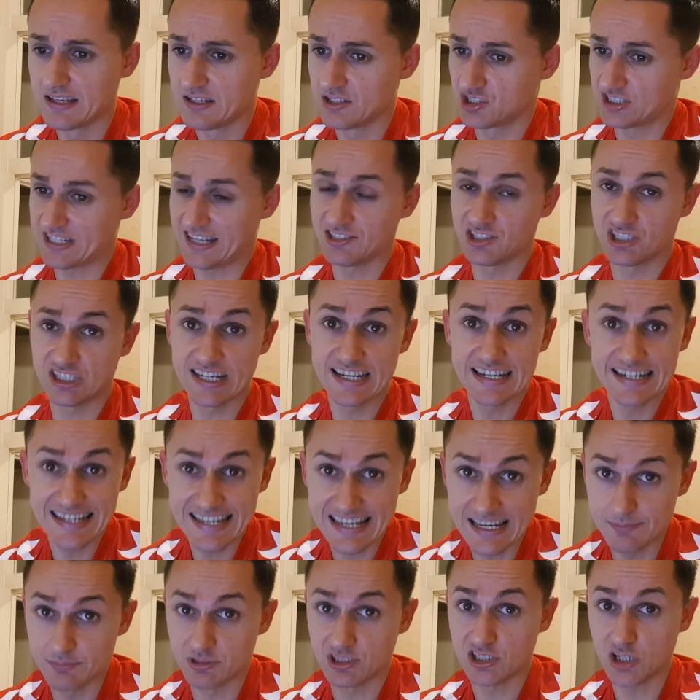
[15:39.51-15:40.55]

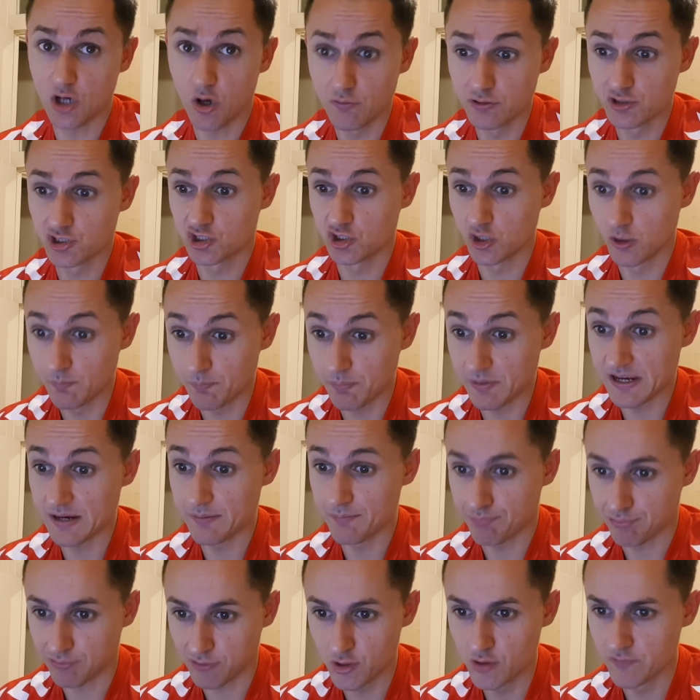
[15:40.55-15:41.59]
Santini himself should be
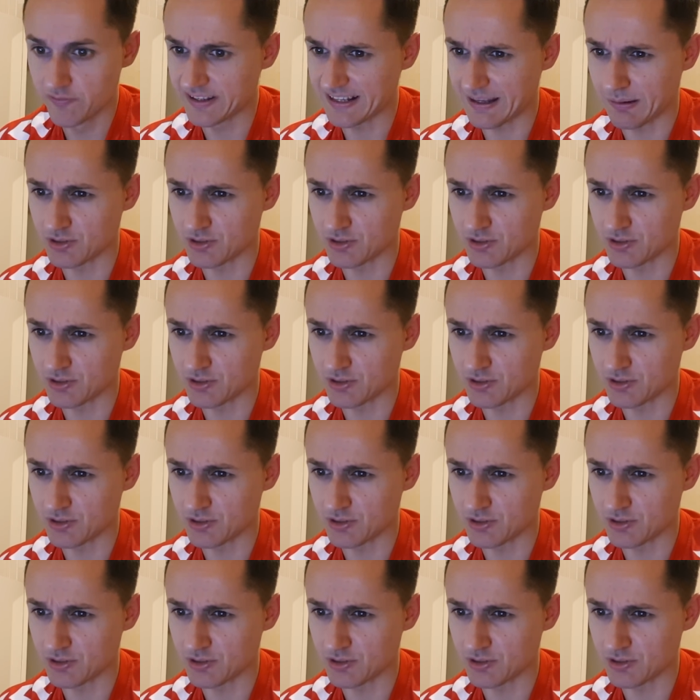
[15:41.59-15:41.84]
improving.